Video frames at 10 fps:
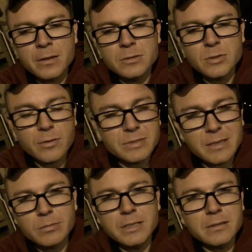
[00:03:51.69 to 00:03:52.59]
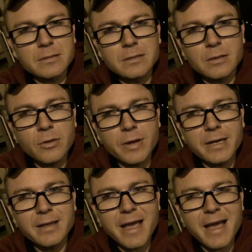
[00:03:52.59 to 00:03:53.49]
So I was able to, to
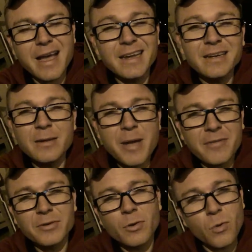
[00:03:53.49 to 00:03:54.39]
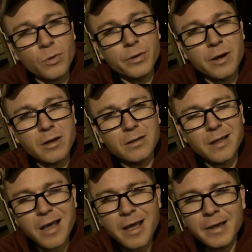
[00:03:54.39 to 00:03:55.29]
locate that. I ended up having to order it
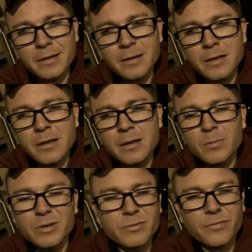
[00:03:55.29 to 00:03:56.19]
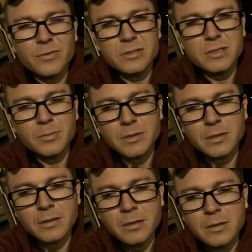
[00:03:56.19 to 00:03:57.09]
online, but it was free
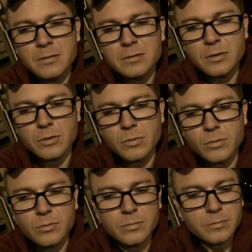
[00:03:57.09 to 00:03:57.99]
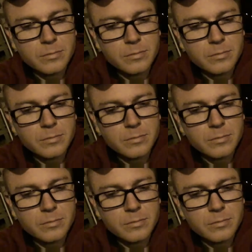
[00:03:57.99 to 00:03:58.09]
shipping. So